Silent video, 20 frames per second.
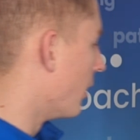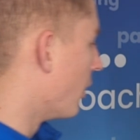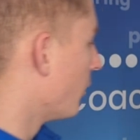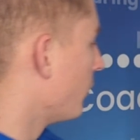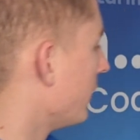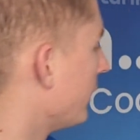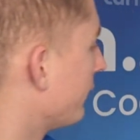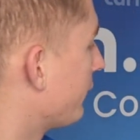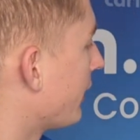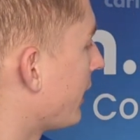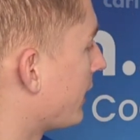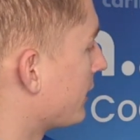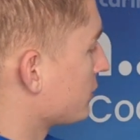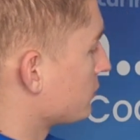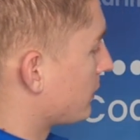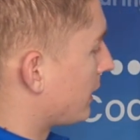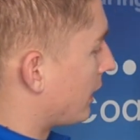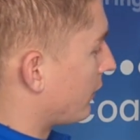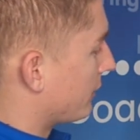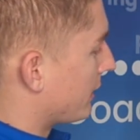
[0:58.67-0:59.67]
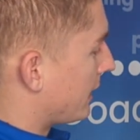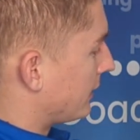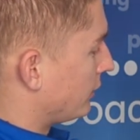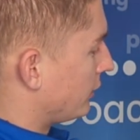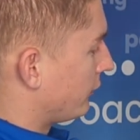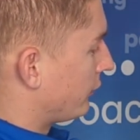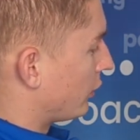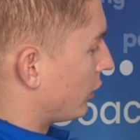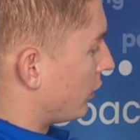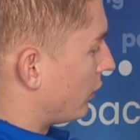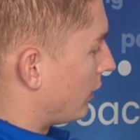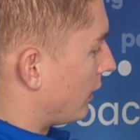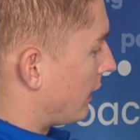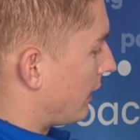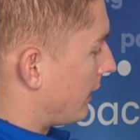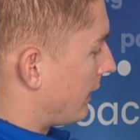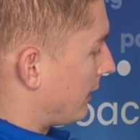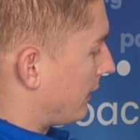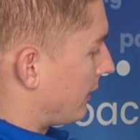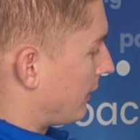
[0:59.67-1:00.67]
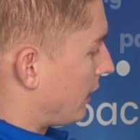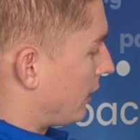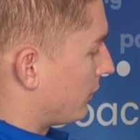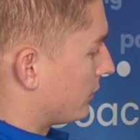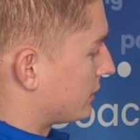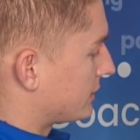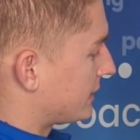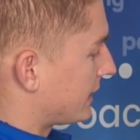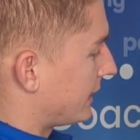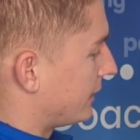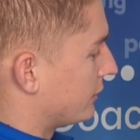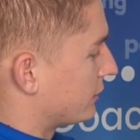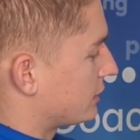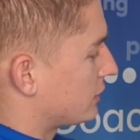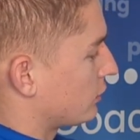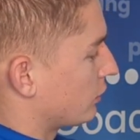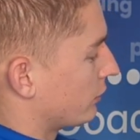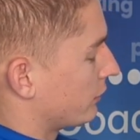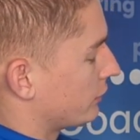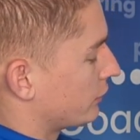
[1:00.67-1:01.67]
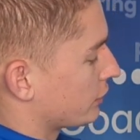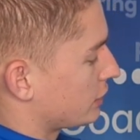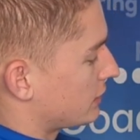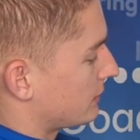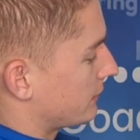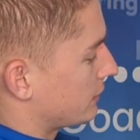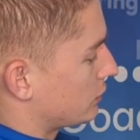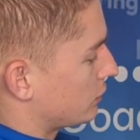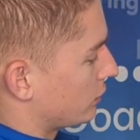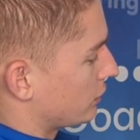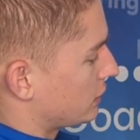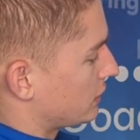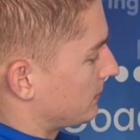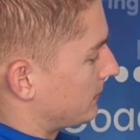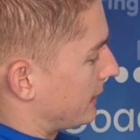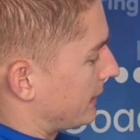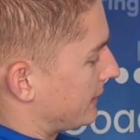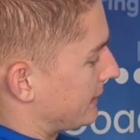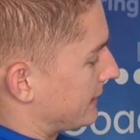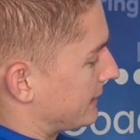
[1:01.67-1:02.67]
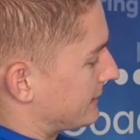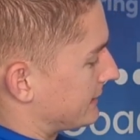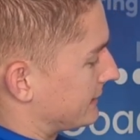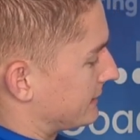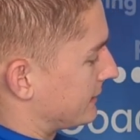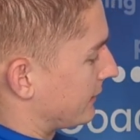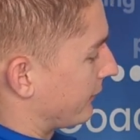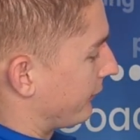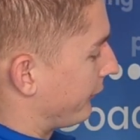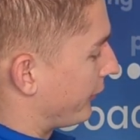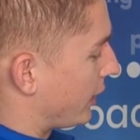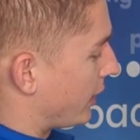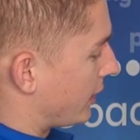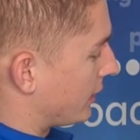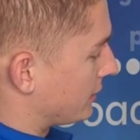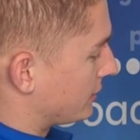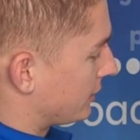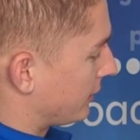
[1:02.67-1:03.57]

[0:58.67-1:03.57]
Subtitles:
With that as well, then you've got, I would say you're sort of splitting this into thirds.